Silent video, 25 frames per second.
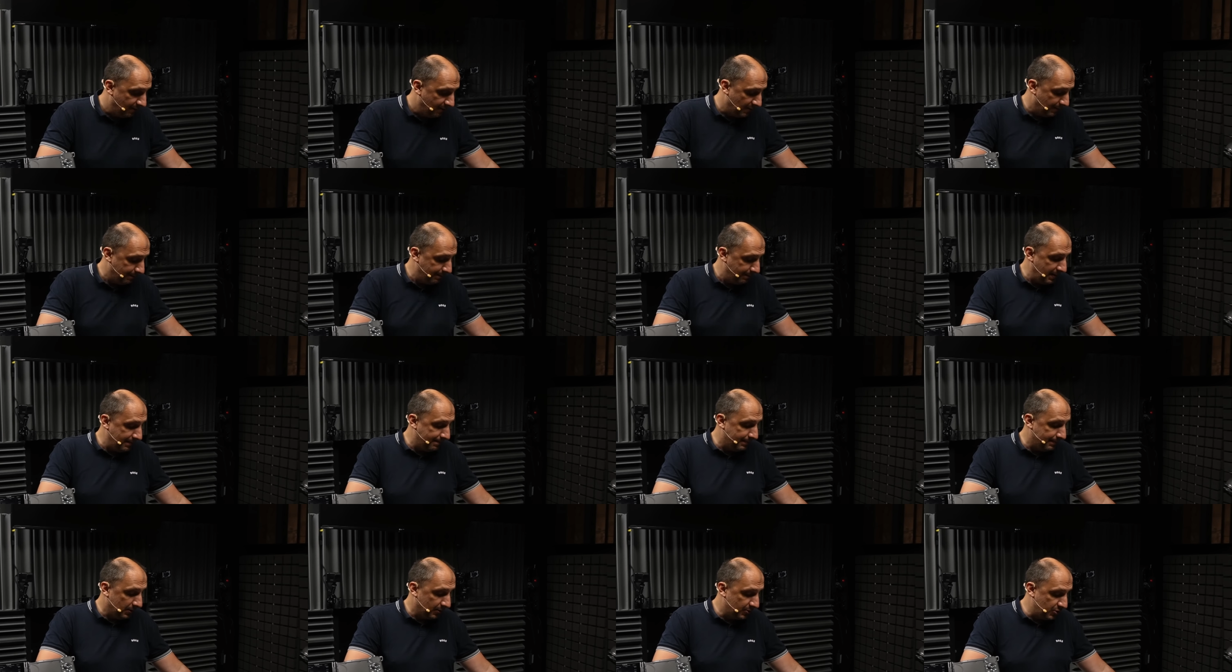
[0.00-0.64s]

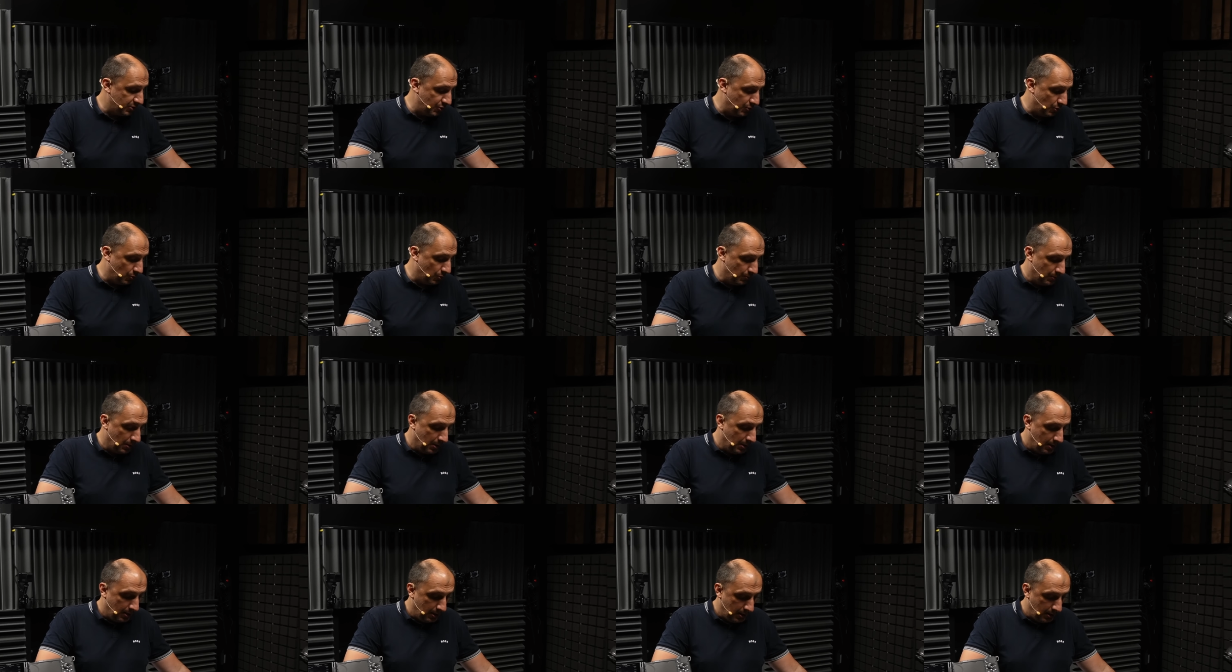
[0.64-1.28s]
from people
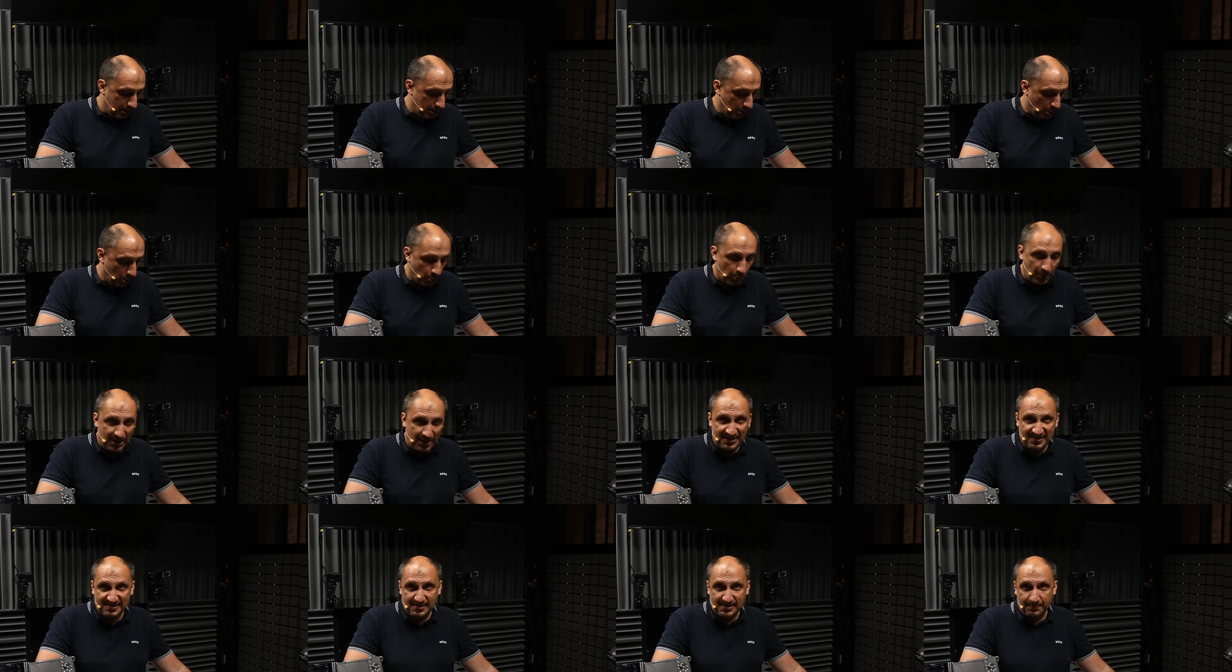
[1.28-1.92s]
to,
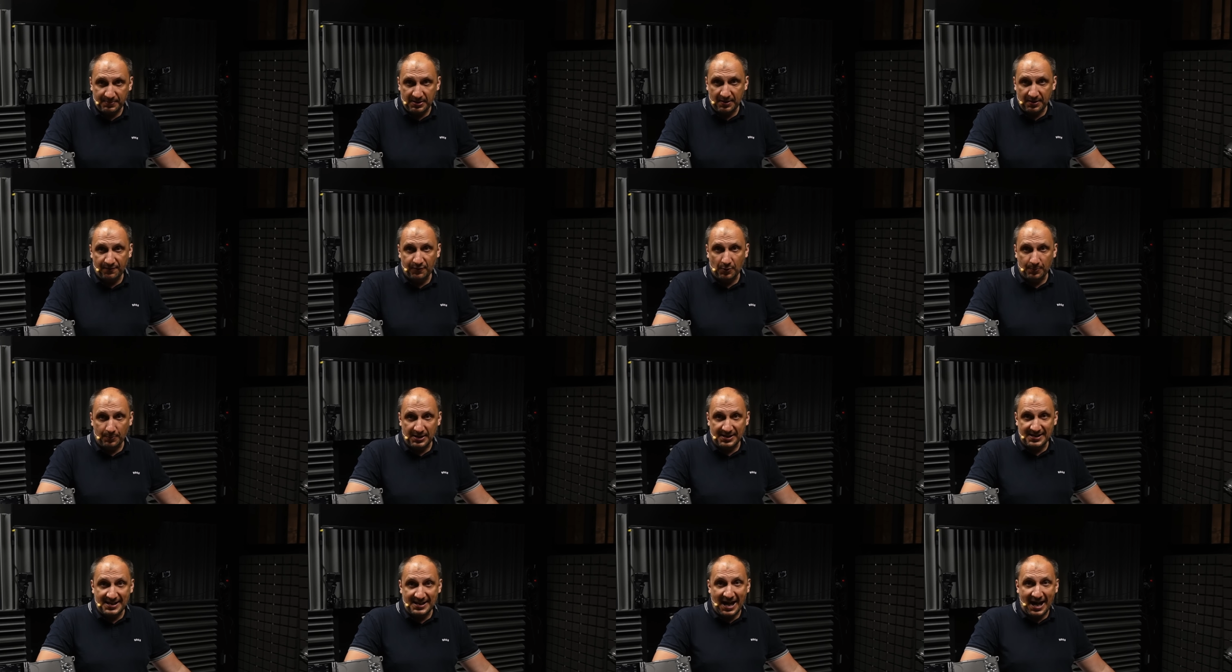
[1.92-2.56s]
read something
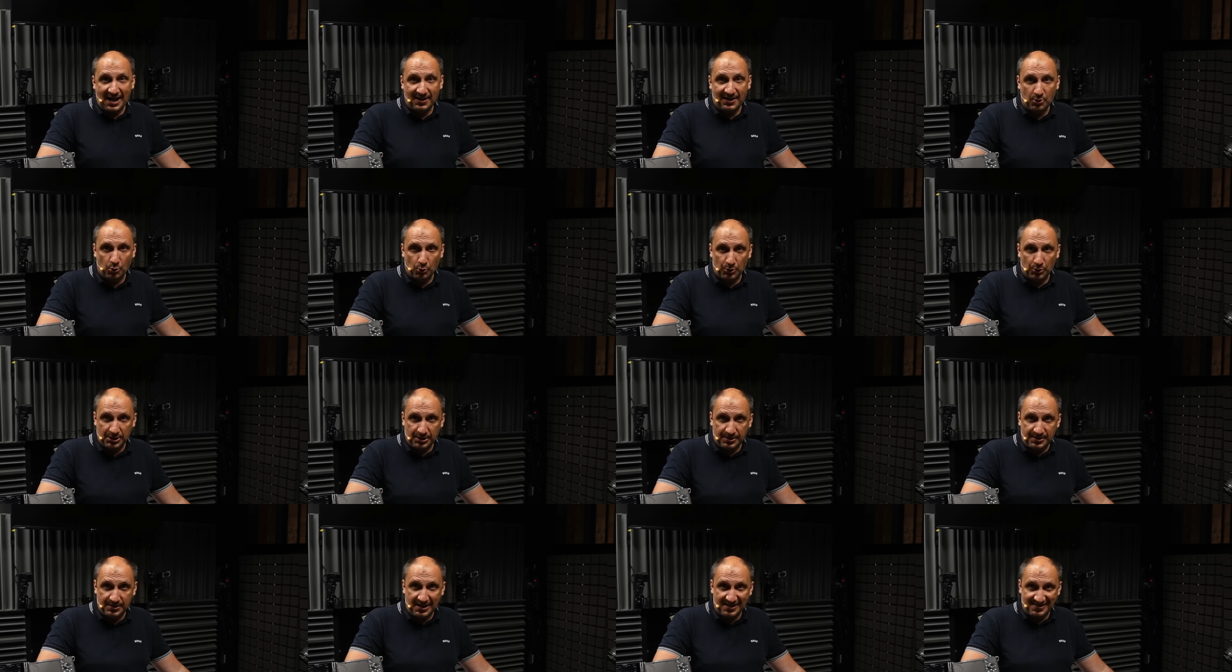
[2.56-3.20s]
from the DAT
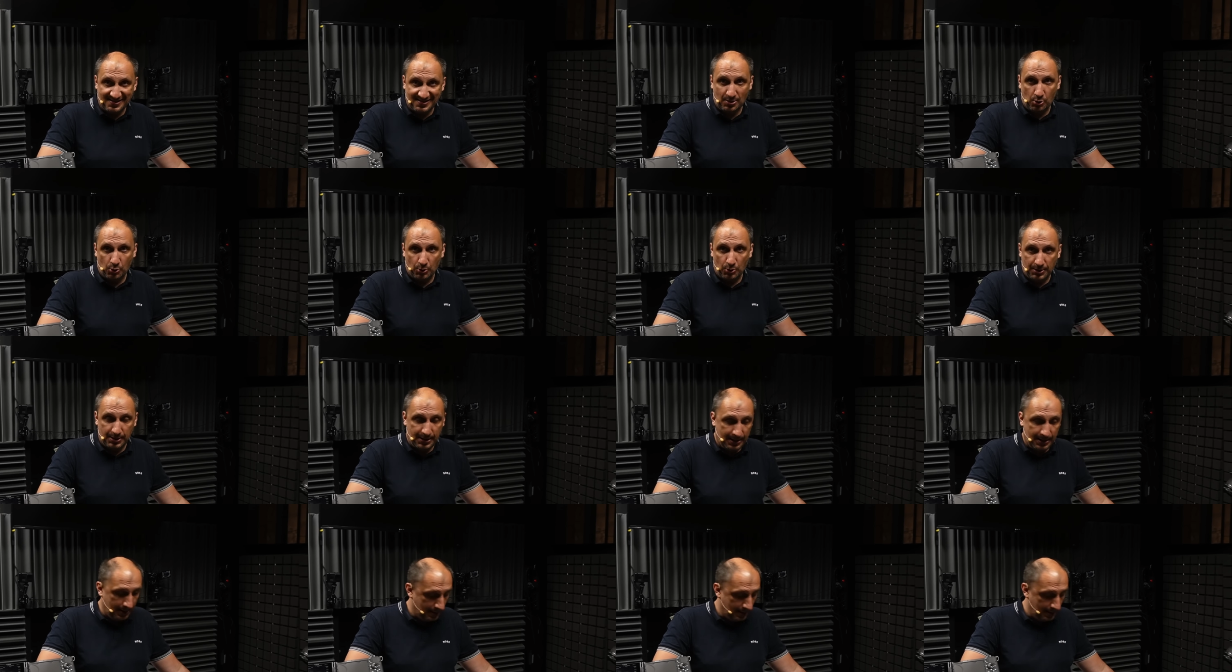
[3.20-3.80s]
or the disk or